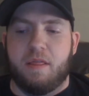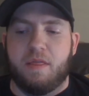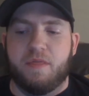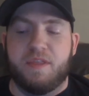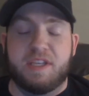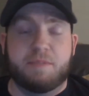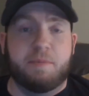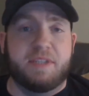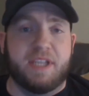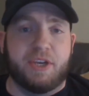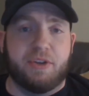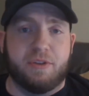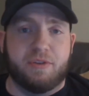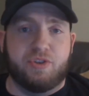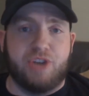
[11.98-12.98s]
This
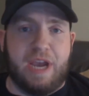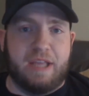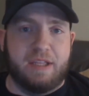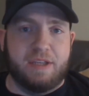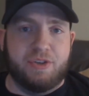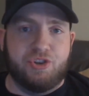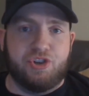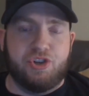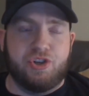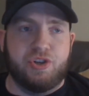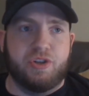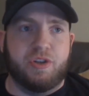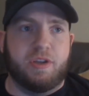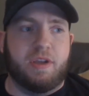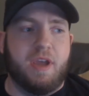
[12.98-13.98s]
particular
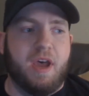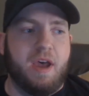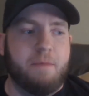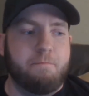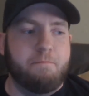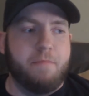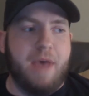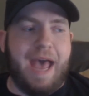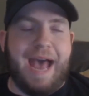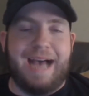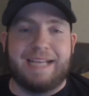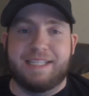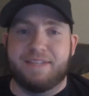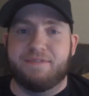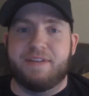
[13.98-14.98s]
challenge,
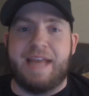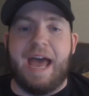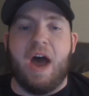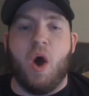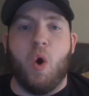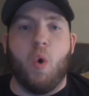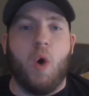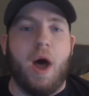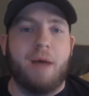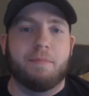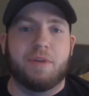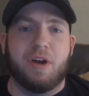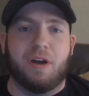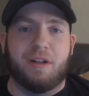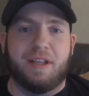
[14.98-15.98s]
as of now,
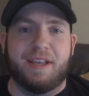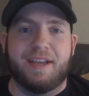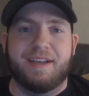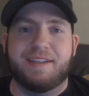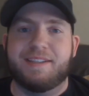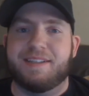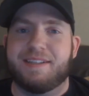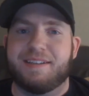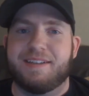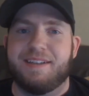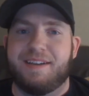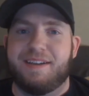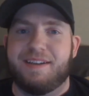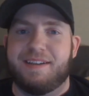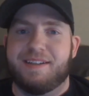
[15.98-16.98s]
I'm calling it
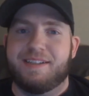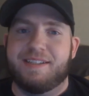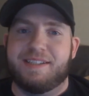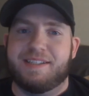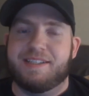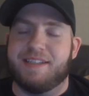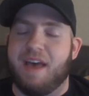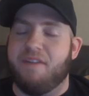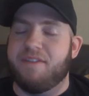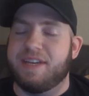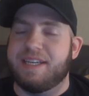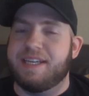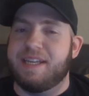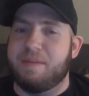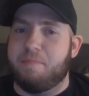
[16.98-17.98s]

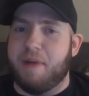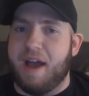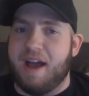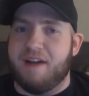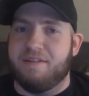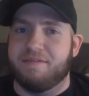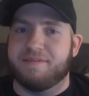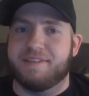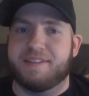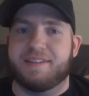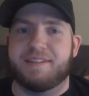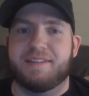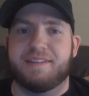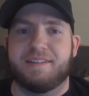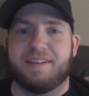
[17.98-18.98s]
70
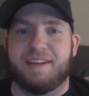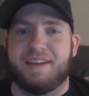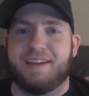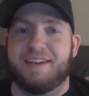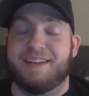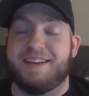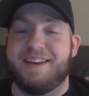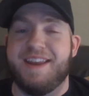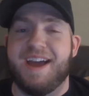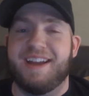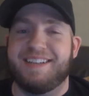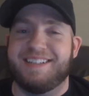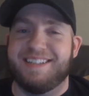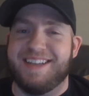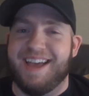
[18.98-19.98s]
pounds in
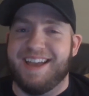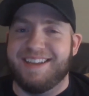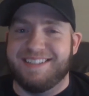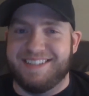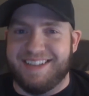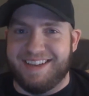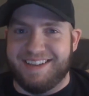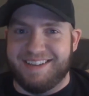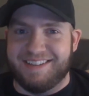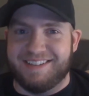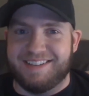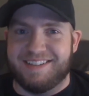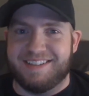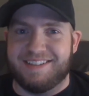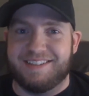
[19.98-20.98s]
99
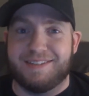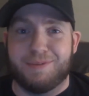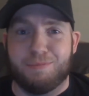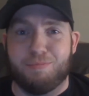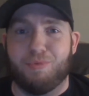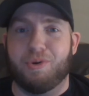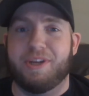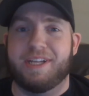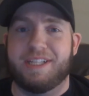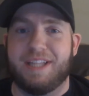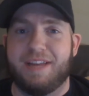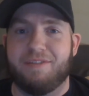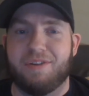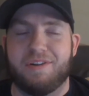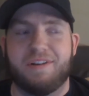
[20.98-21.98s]
days. Pretty
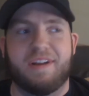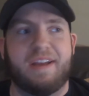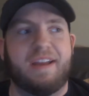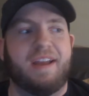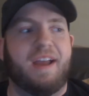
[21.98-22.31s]
clever.